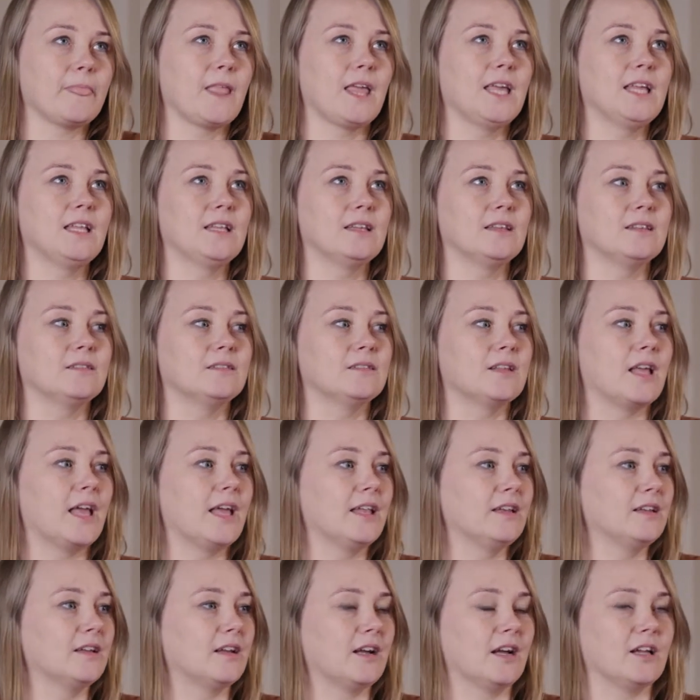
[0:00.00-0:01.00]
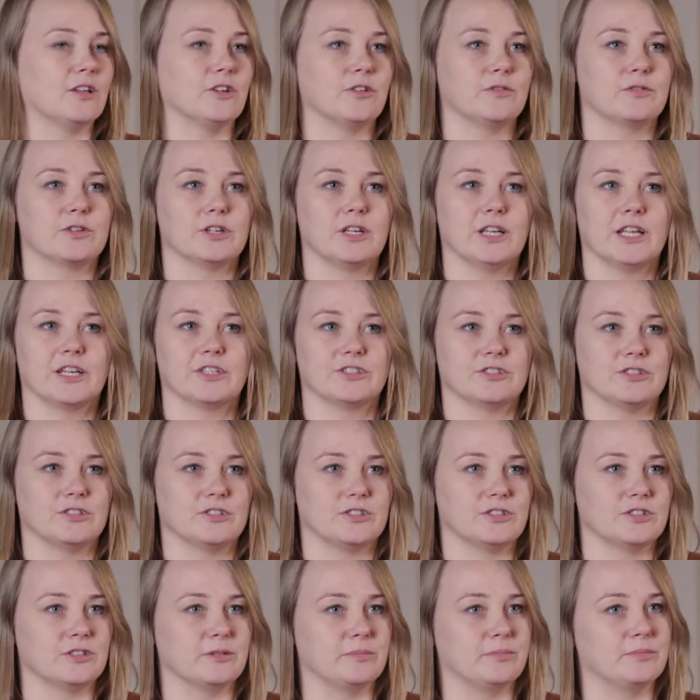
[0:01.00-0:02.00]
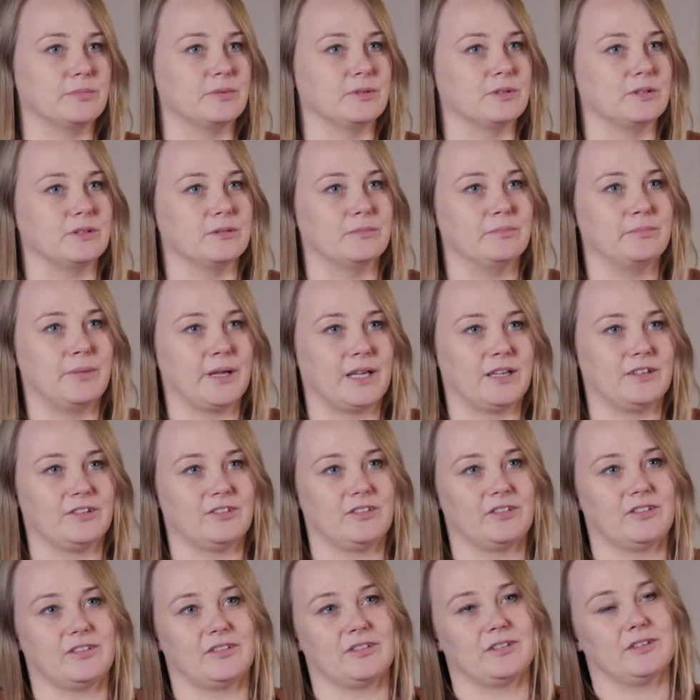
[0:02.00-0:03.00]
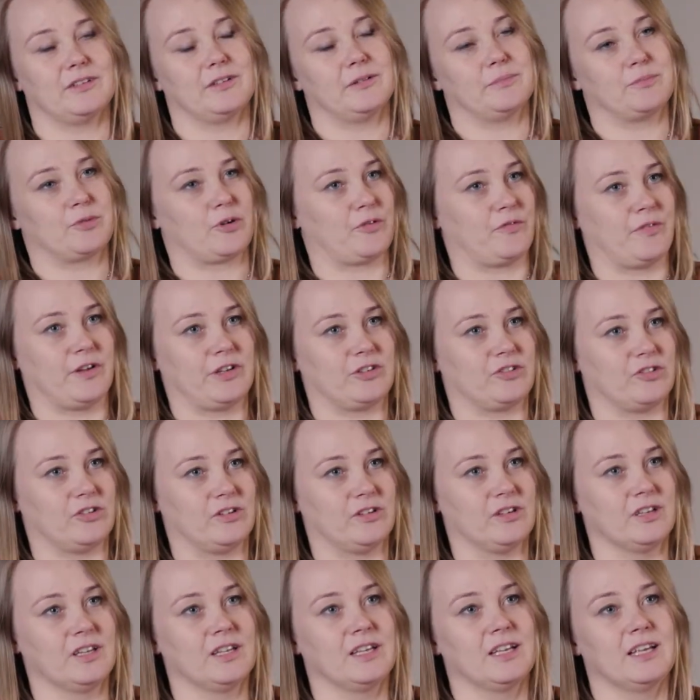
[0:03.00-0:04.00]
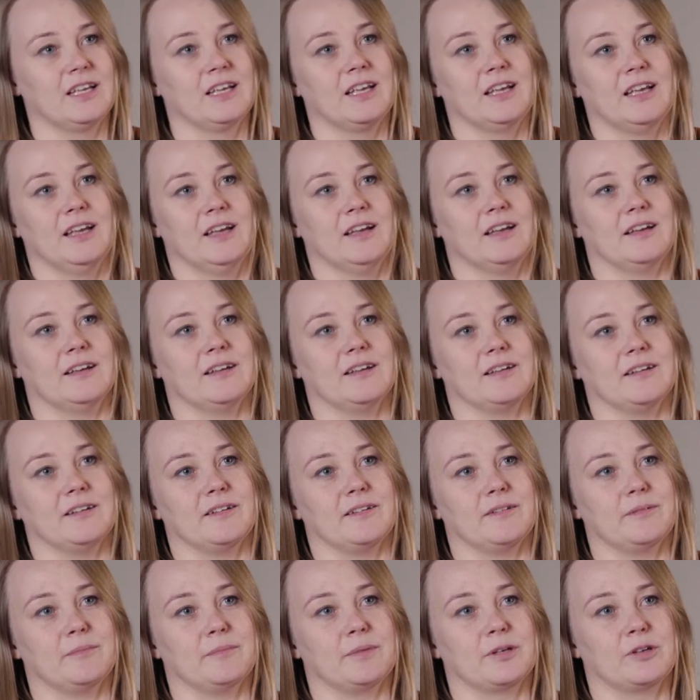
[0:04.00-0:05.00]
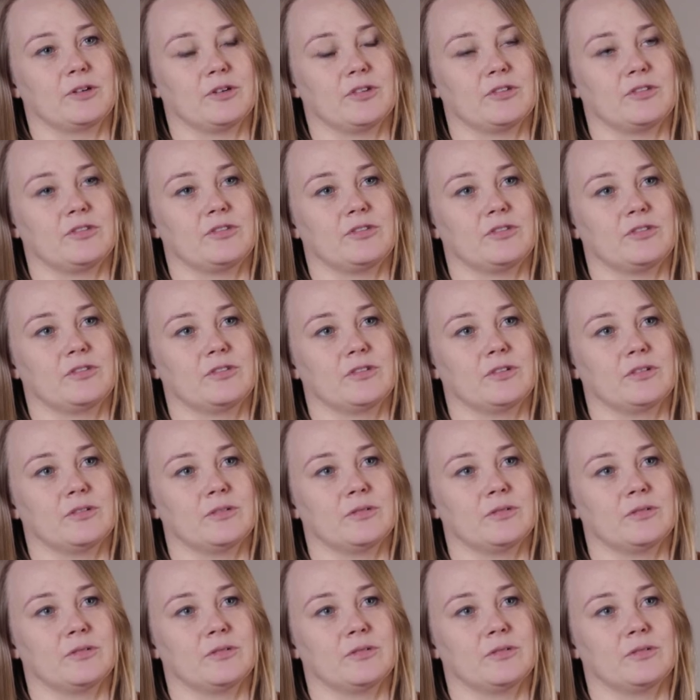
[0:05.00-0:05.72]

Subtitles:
in any kind of relationship-based profession. Because